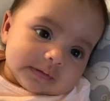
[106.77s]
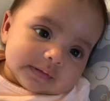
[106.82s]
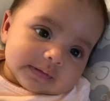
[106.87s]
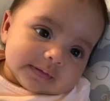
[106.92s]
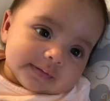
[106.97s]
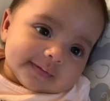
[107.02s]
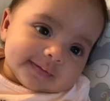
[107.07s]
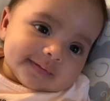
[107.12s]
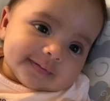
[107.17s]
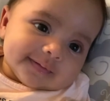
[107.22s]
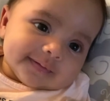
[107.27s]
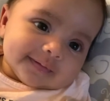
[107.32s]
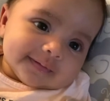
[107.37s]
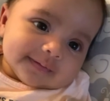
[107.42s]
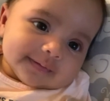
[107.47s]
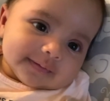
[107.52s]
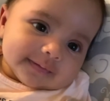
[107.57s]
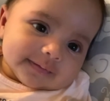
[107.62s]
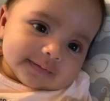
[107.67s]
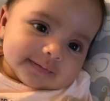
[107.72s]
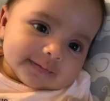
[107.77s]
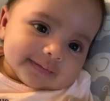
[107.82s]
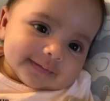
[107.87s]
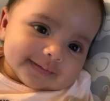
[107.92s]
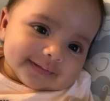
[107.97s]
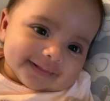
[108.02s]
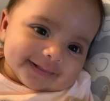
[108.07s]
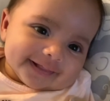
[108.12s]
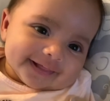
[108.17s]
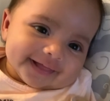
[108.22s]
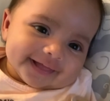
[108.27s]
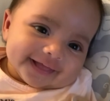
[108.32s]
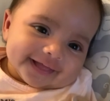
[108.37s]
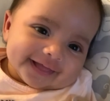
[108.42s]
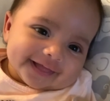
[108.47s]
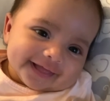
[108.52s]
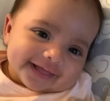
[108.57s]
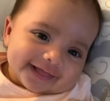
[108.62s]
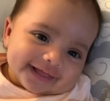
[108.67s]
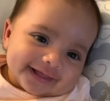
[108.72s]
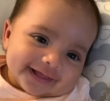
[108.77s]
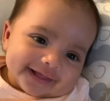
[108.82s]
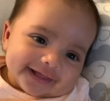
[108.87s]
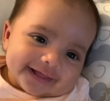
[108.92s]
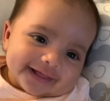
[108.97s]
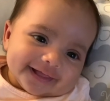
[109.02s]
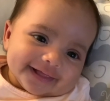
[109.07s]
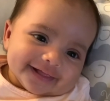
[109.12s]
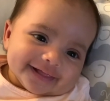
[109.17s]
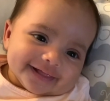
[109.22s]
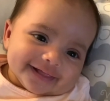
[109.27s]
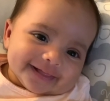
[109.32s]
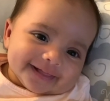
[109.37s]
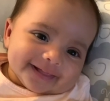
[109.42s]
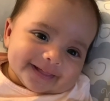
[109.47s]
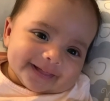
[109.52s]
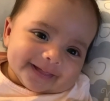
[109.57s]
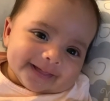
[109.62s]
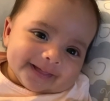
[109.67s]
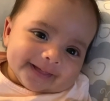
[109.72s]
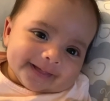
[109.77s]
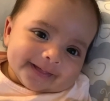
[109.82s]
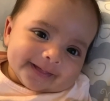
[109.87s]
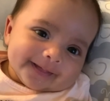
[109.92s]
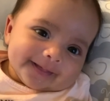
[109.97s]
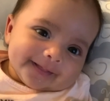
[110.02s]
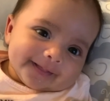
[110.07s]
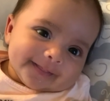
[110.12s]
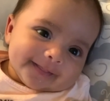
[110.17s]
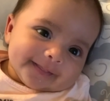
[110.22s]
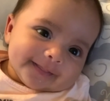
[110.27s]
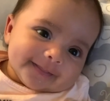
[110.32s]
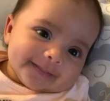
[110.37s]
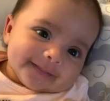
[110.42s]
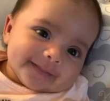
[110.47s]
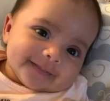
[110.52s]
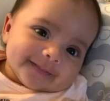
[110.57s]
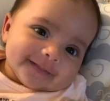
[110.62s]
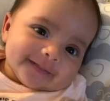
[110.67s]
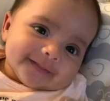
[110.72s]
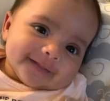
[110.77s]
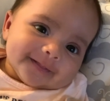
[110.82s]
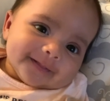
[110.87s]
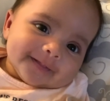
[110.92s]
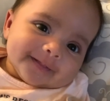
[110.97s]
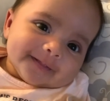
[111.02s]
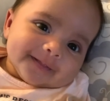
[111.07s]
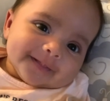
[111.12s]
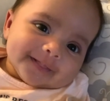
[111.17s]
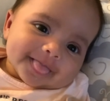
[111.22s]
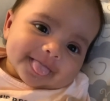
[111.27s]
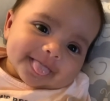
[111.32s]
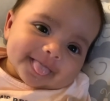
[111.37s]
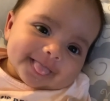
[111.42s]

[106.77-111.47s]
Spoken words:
Nobody speaks.